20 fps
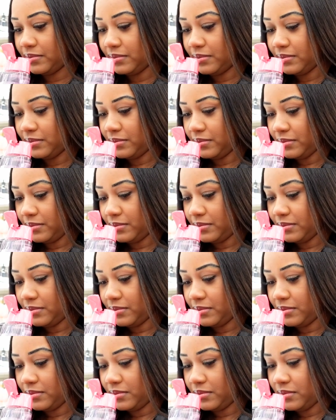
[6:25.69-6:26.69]

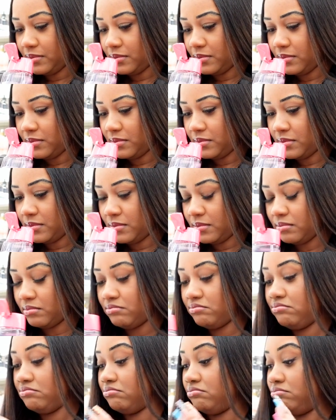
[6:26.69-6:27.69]

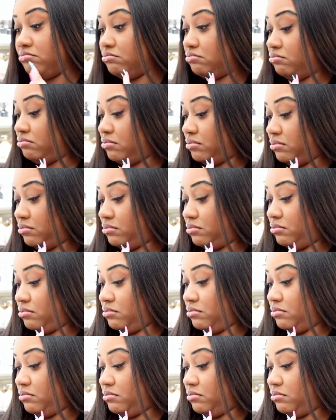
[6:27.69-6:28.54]
Nothing is said.